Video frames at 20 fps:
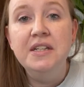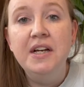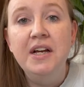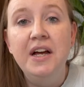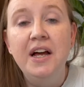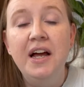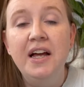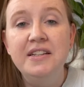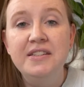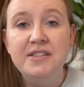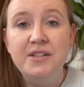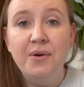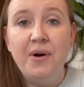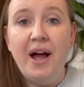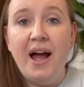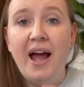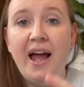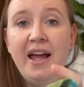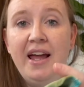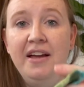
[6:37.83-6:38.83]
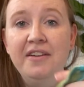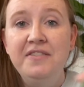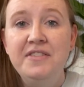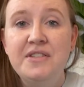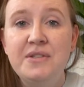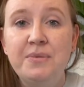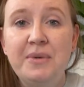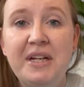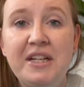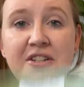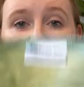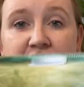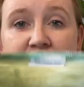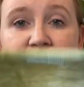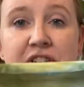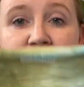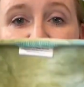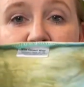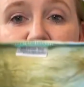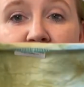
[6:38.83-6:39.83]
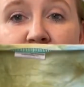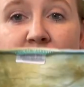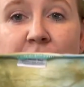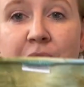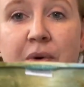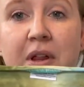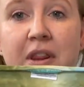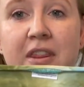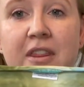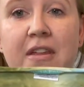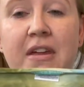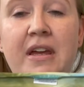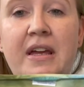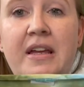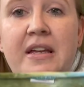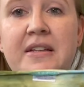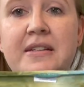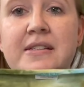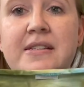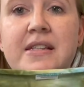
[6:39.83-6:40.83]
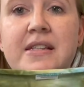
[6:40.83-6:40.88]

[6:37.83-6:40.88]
And so I have switched to these